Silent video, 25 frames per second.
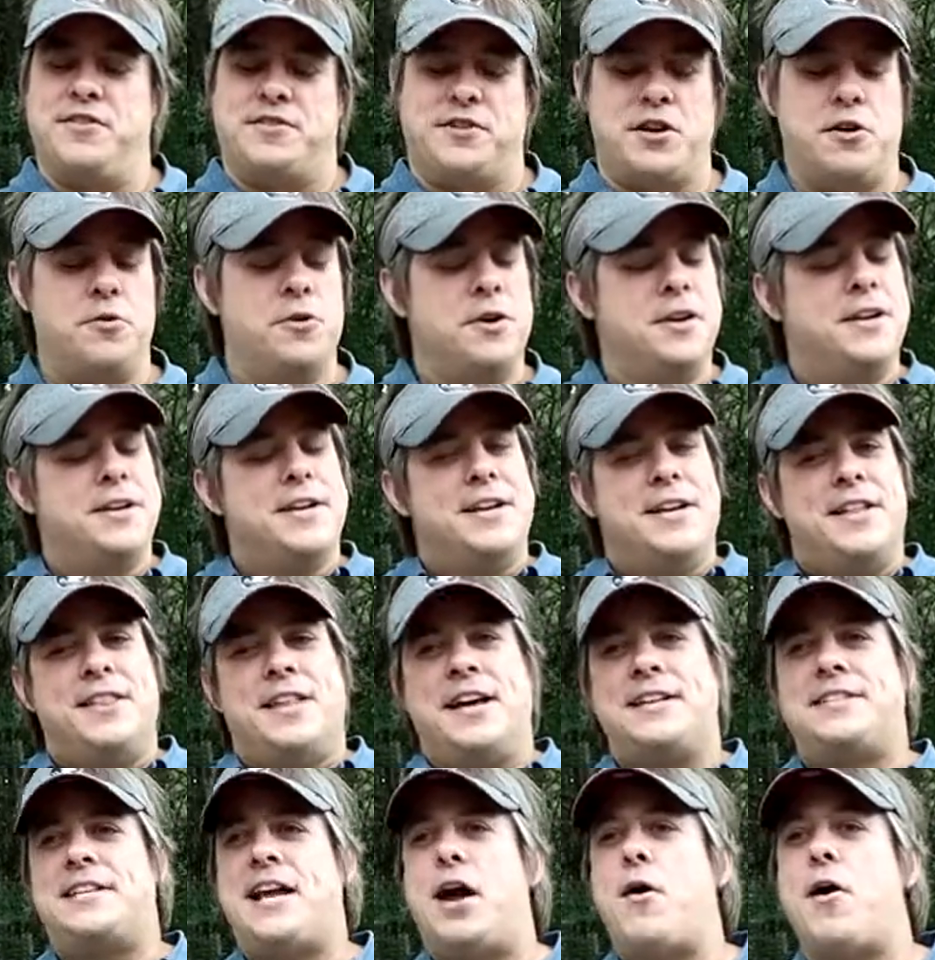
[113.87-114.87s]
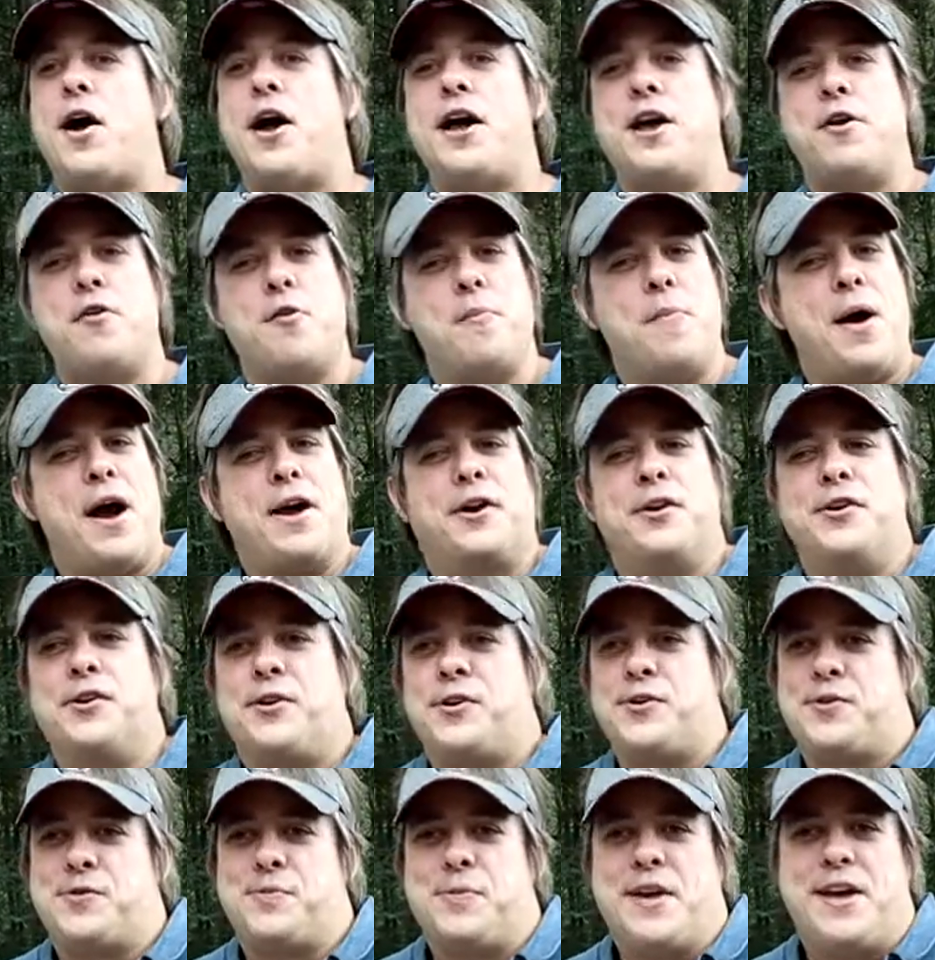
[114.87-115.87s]
So that's how I am on my
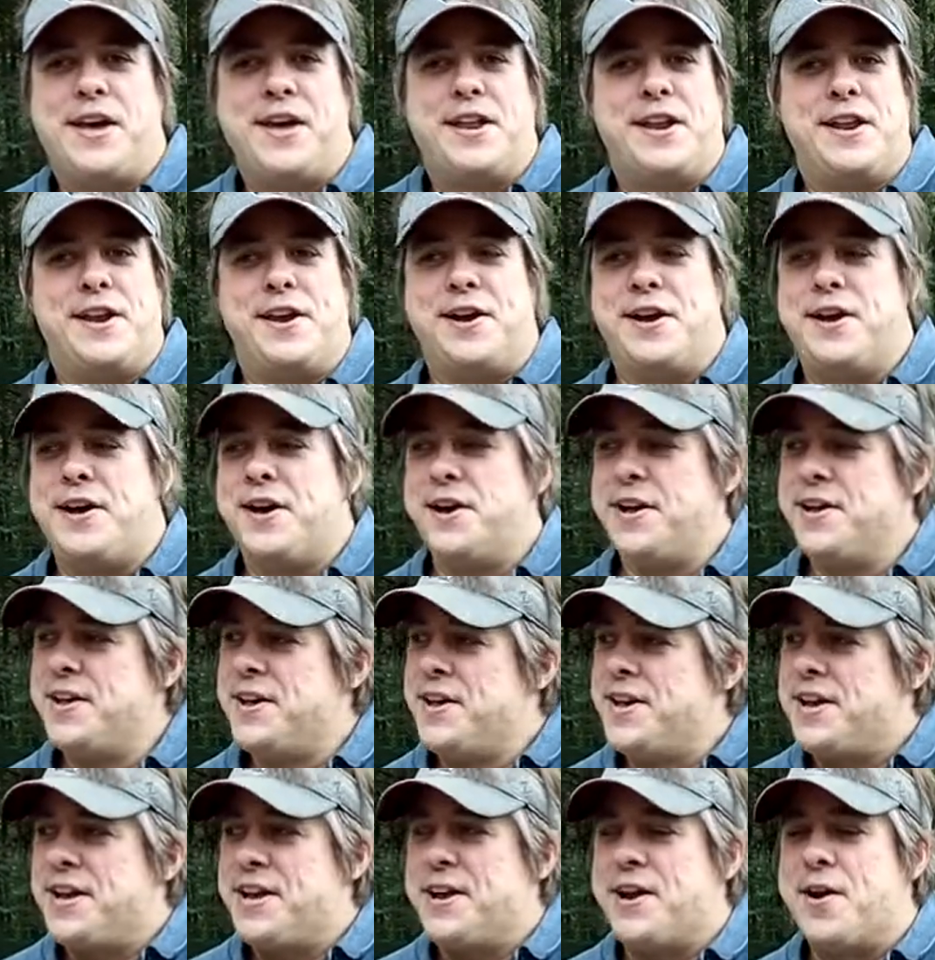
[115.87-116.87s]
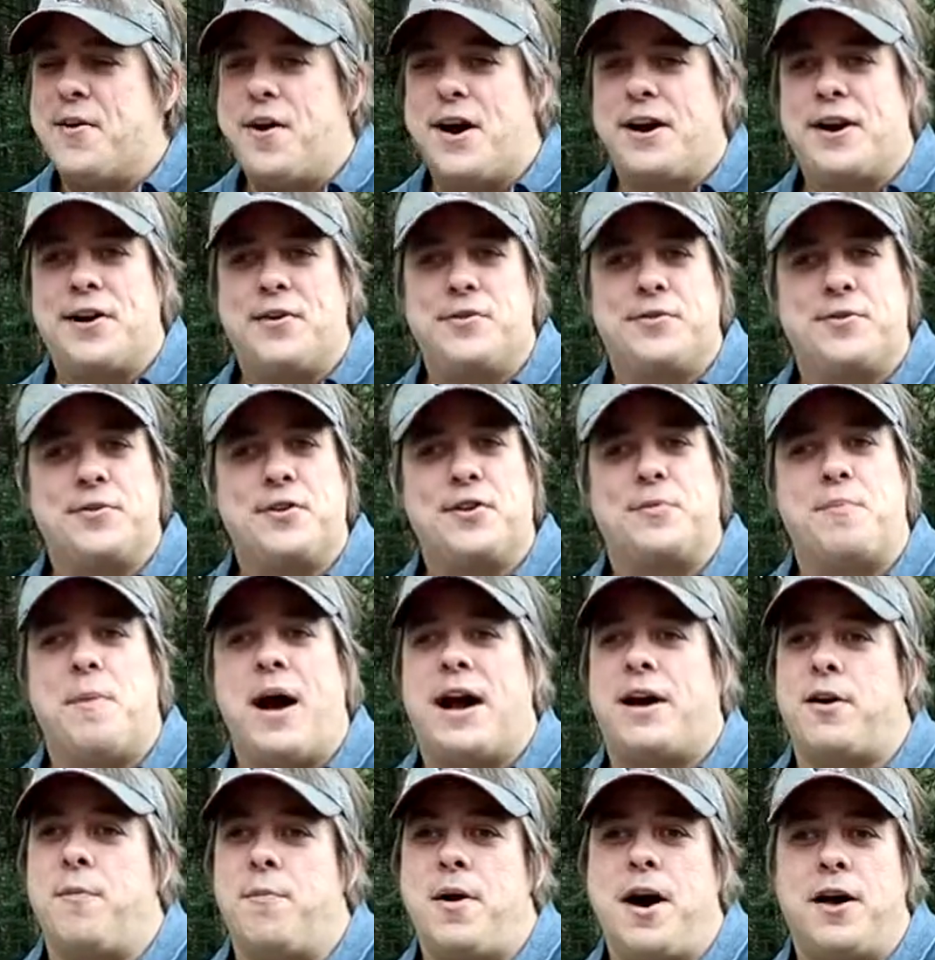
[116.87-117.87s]
cookers, man. And, you know, I go through
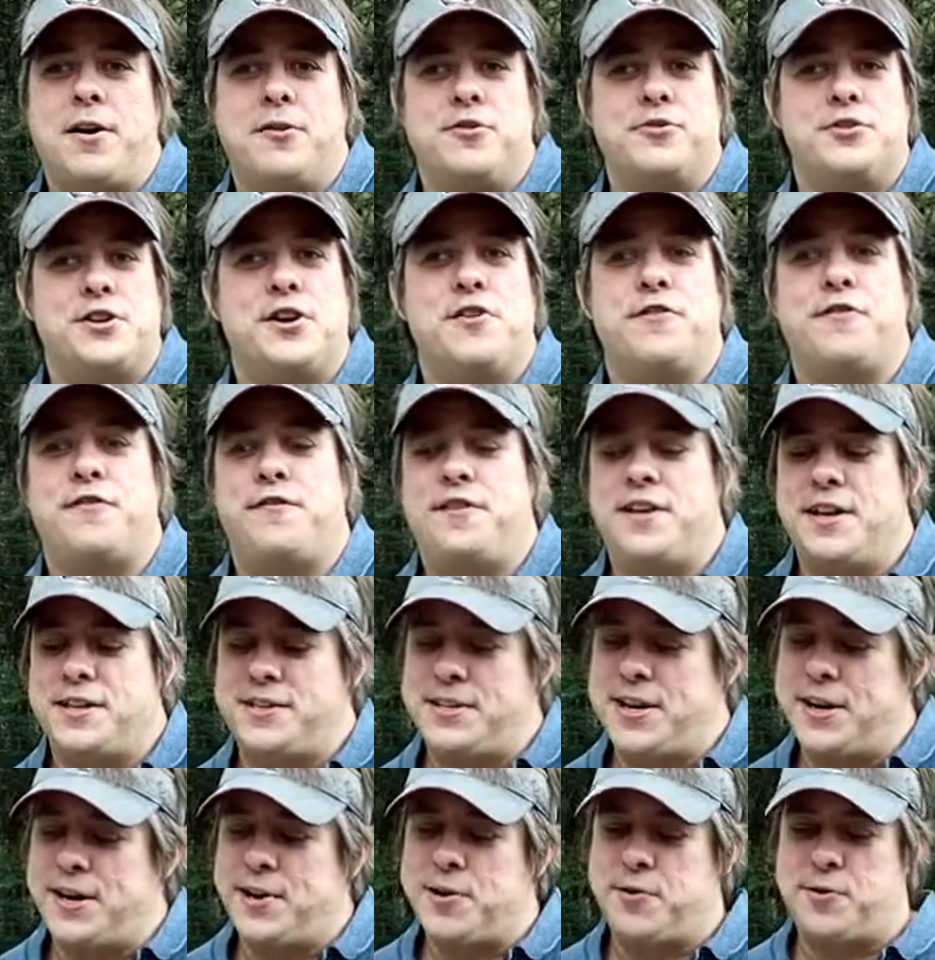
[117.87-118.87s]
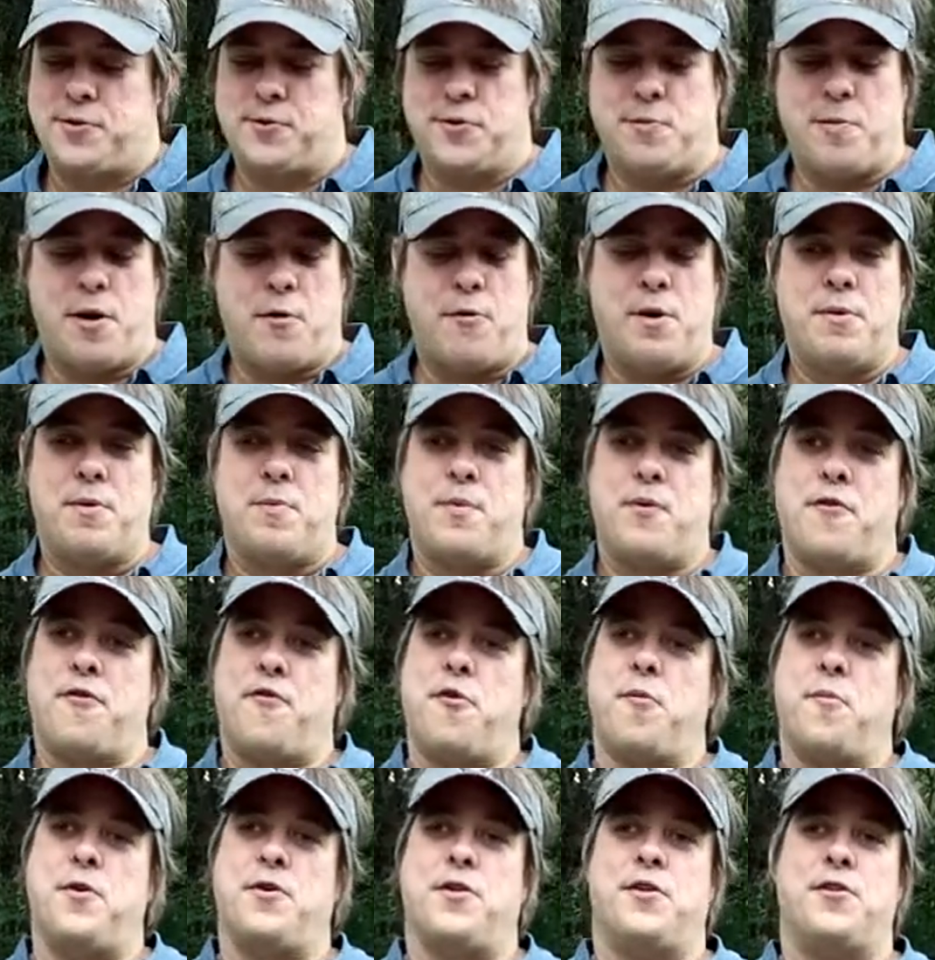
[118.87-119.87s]
my Kamado Joe fits. I go through my Weber
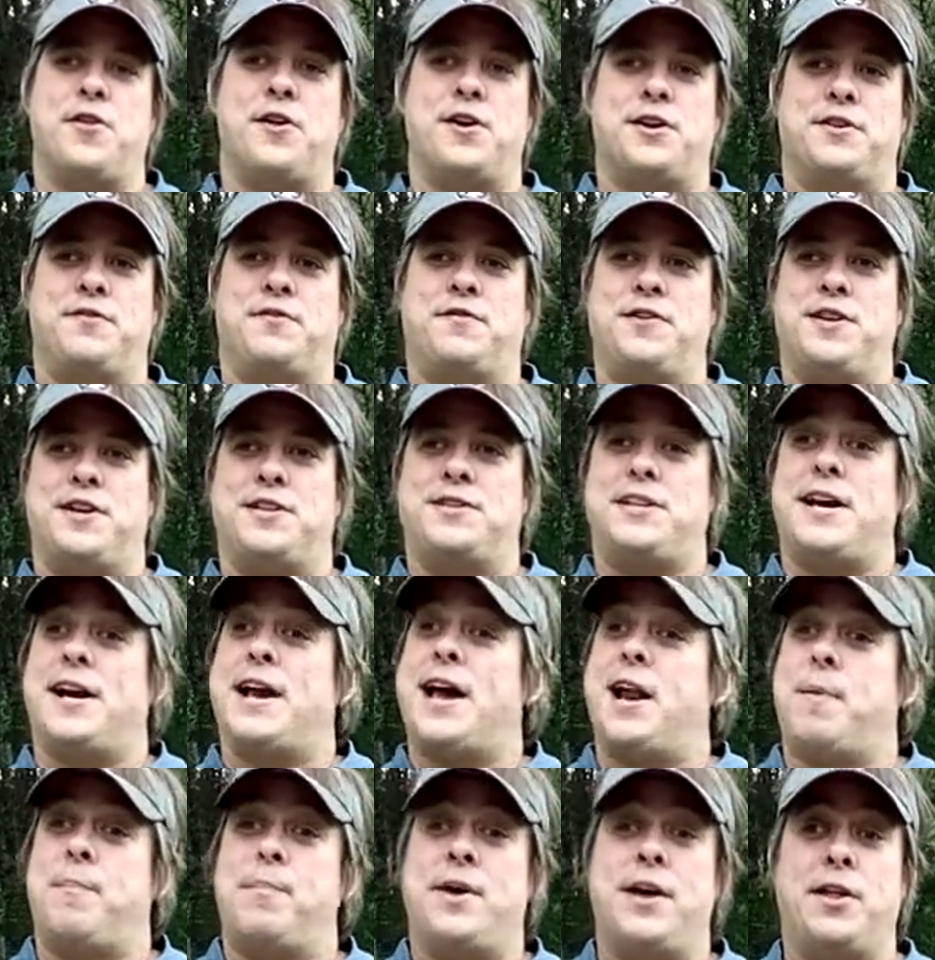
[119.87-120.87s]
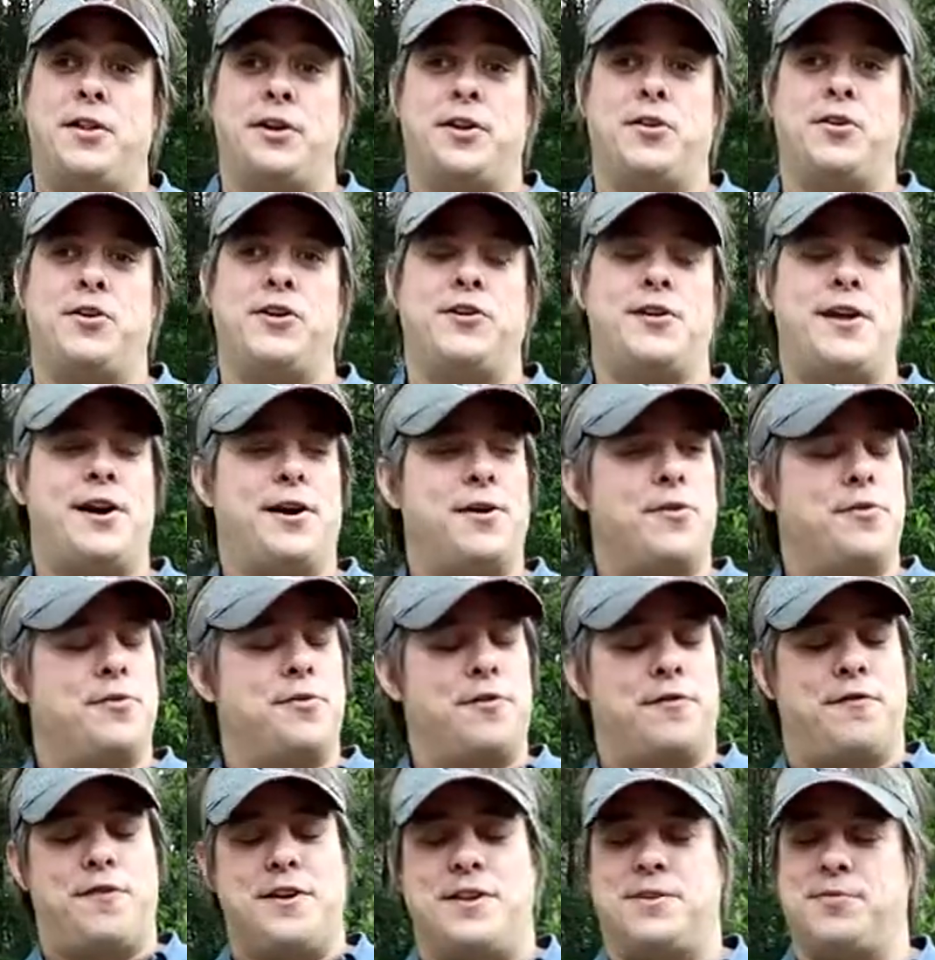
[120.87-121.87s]
Performer Deluxe fits. I got a pellet grill. I go
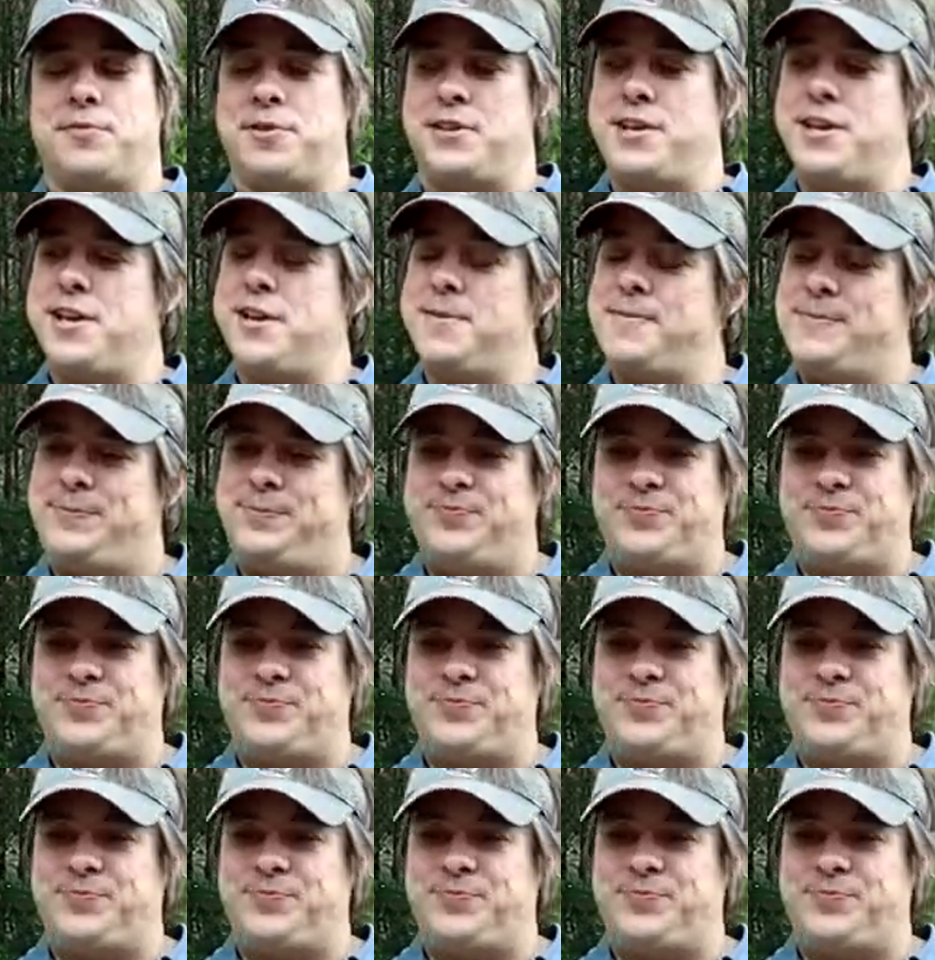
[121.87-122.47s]
through fits with it.